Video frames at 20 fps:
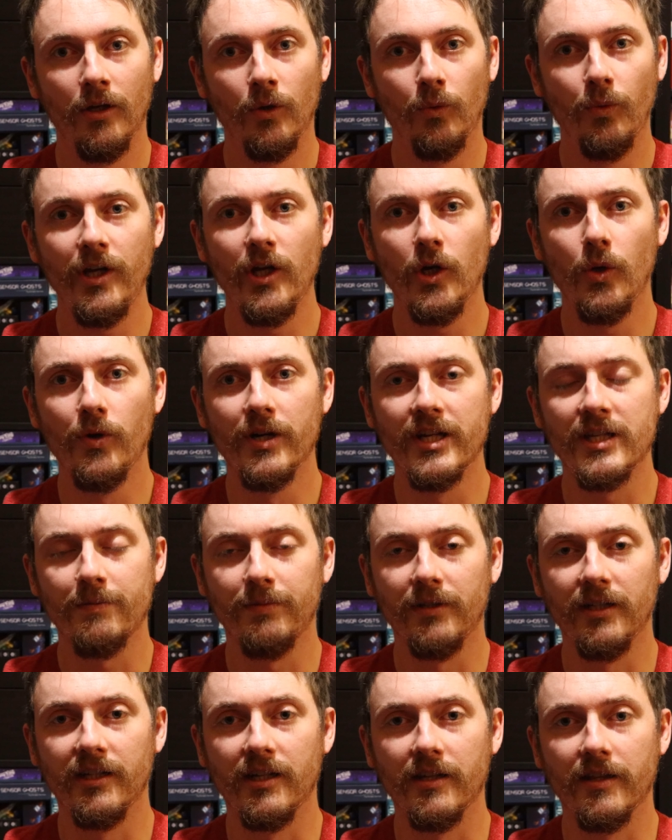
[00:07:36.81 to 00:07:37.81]
We always
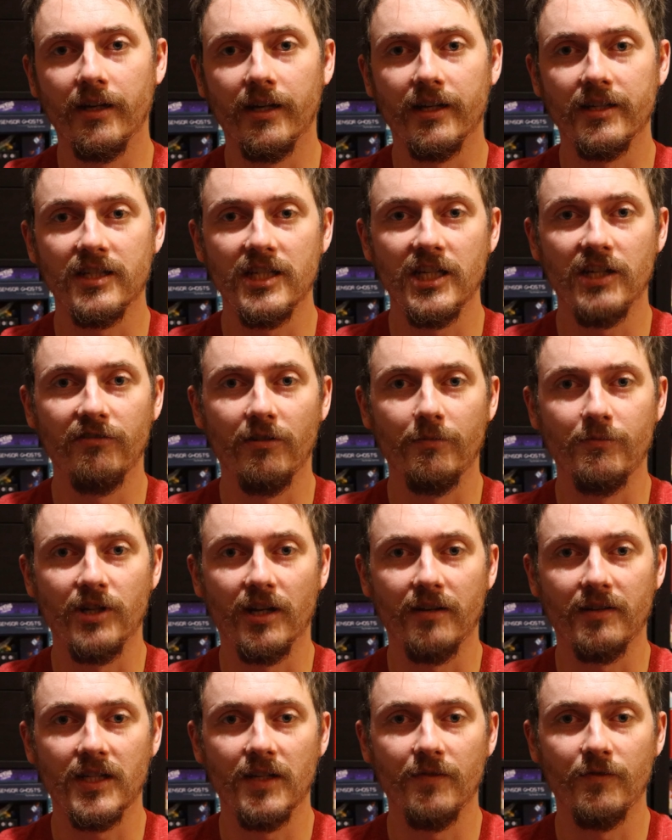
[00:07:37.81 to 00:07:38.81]
played it that our secret
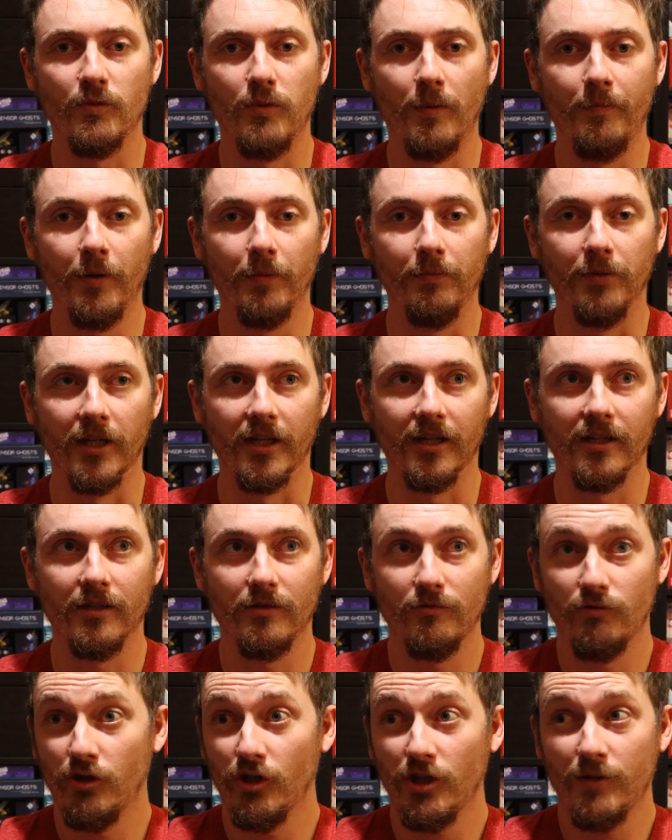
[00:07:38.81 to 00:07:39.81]
objectives were
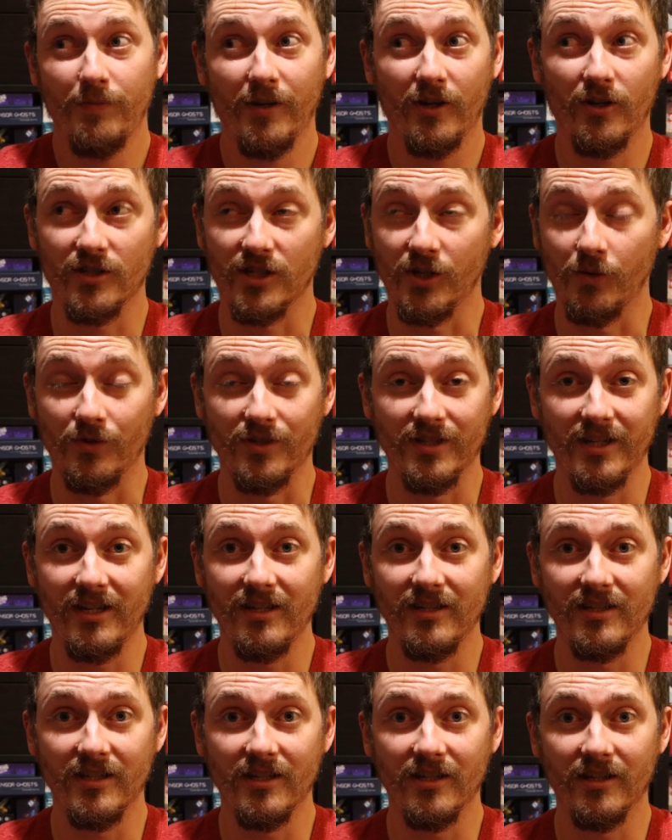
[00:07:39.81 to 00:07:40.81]
public just because it was
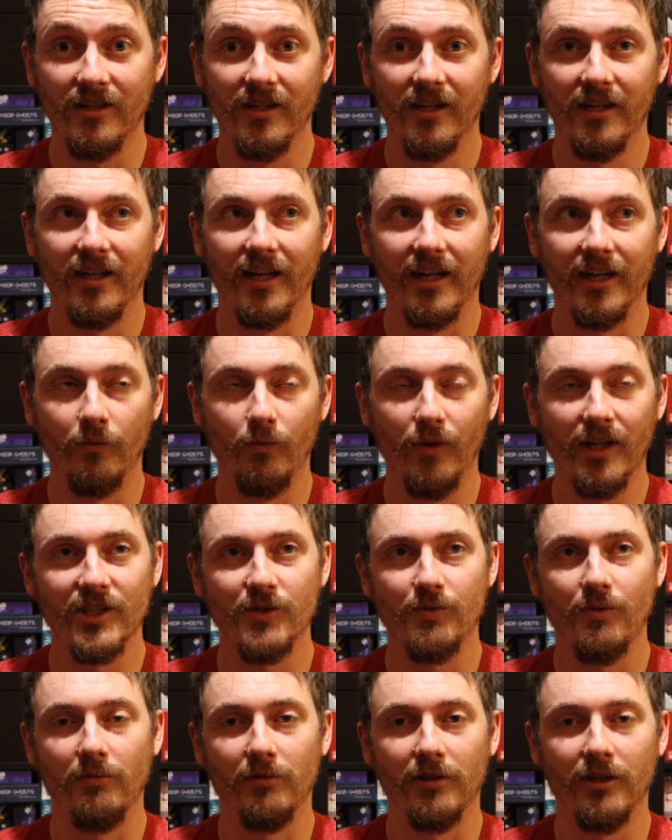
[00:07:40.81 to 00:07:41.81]
easier, and
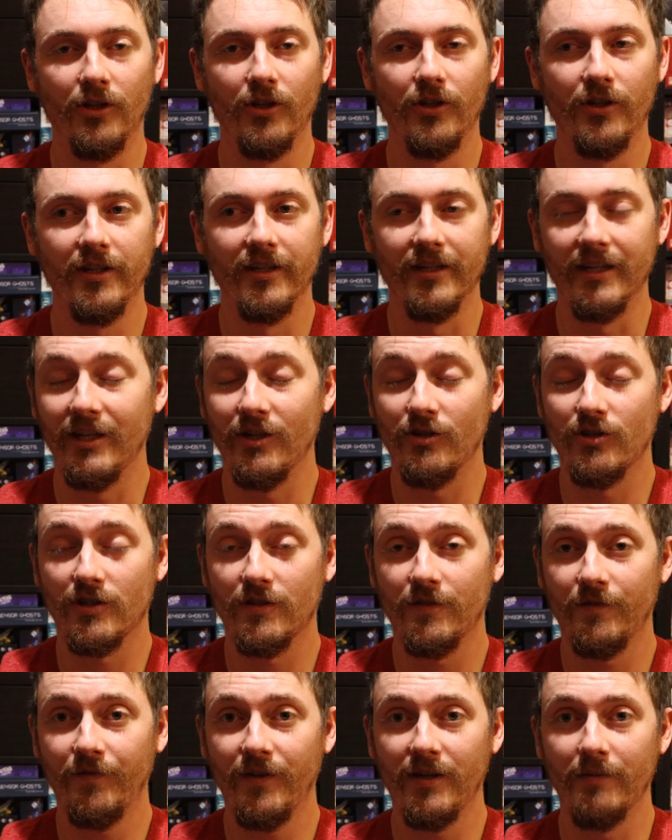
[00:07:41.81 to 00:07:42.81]
whilst we were learning, it
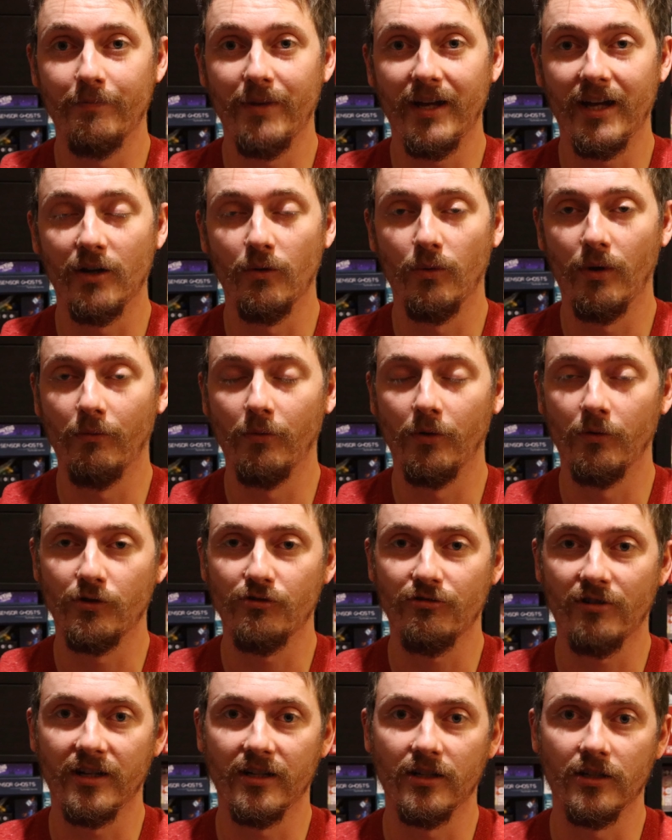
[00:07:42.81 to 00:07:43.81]
just fit better when we were
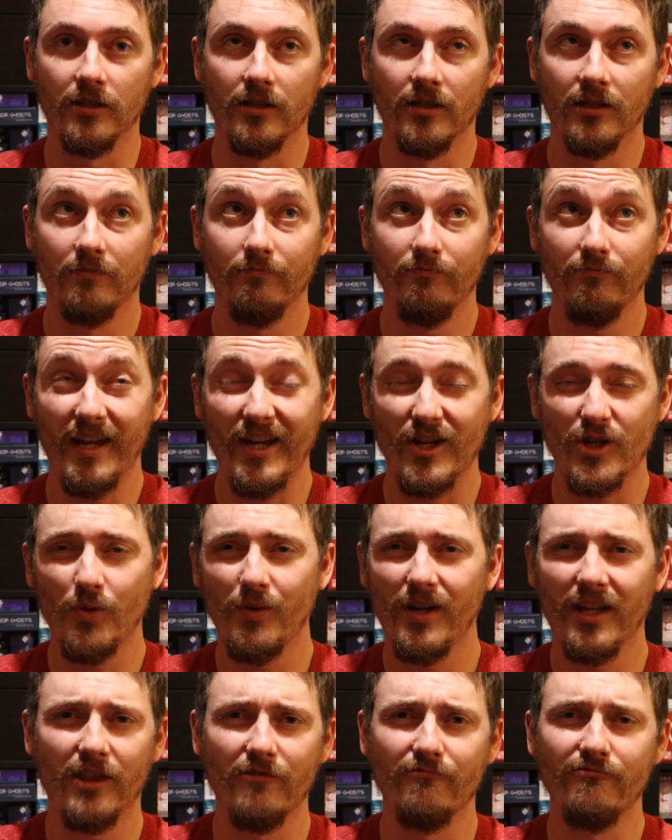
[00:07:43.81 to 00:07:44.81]
trying to make sure
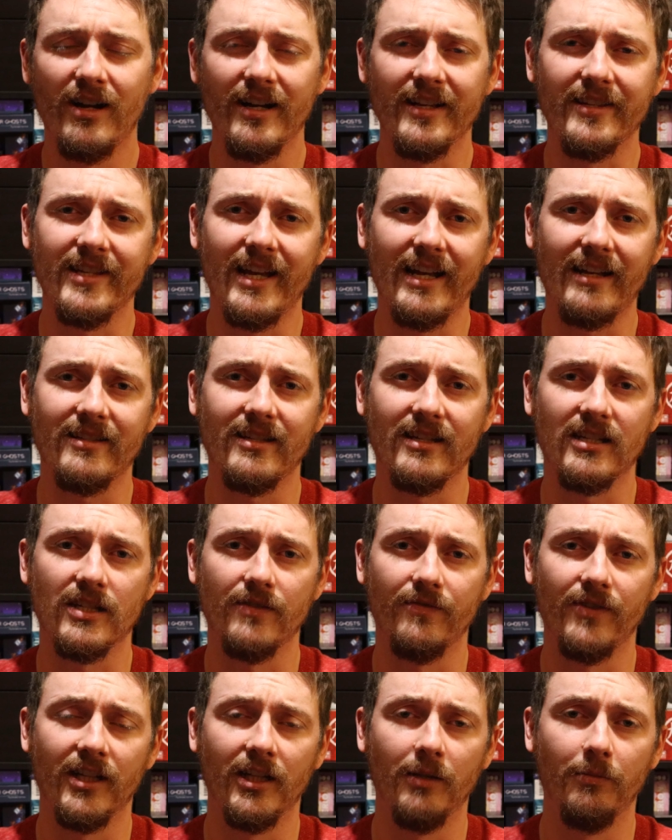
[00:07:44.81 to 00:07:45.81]
we had the right tactics
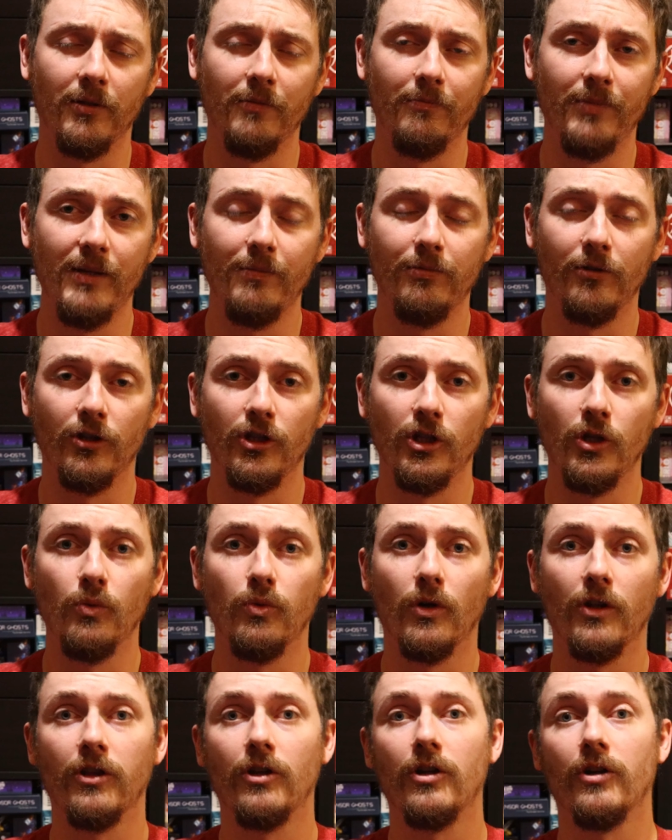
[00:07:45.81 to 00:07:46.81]
available and people knew
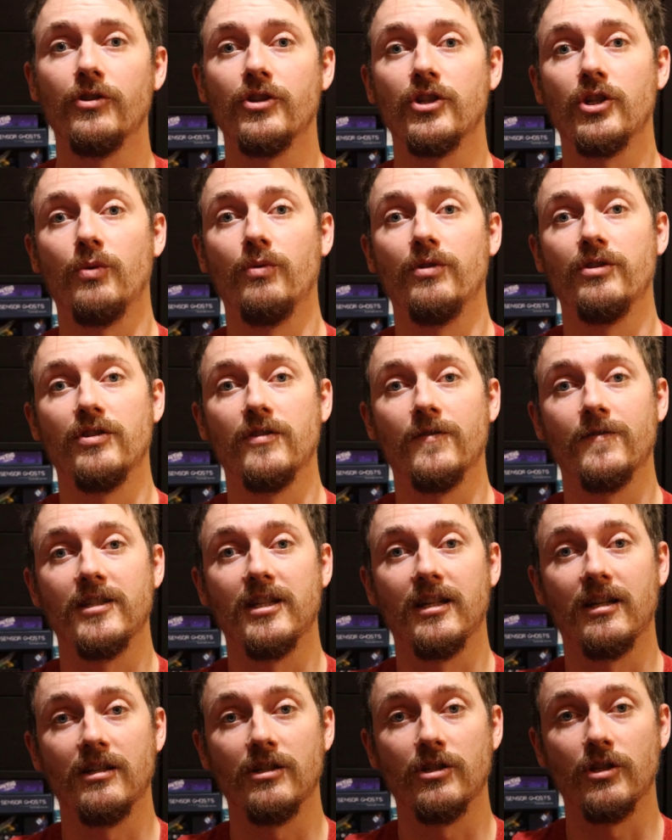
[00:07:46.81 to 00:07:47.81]
what the consequences of
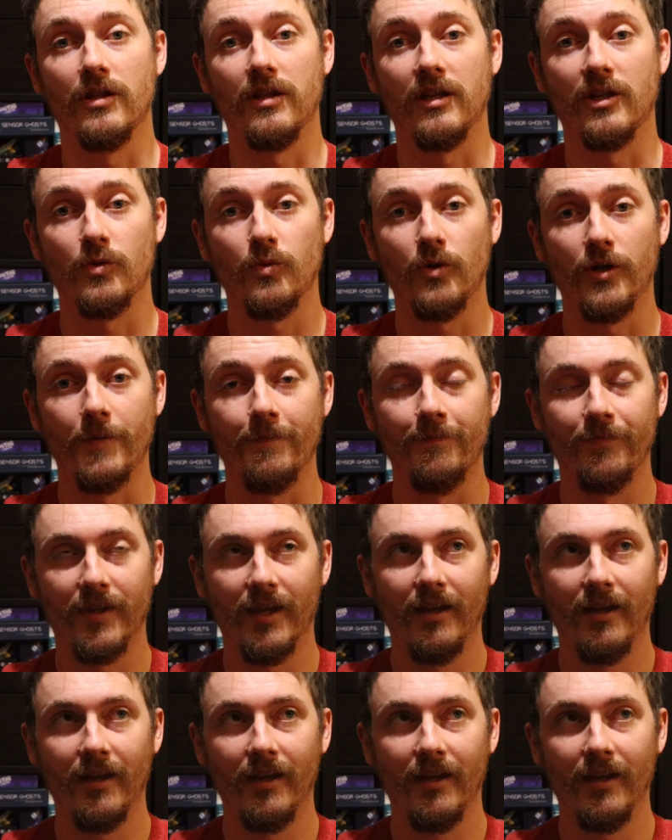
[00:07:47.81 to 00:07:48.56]
taking certain things were.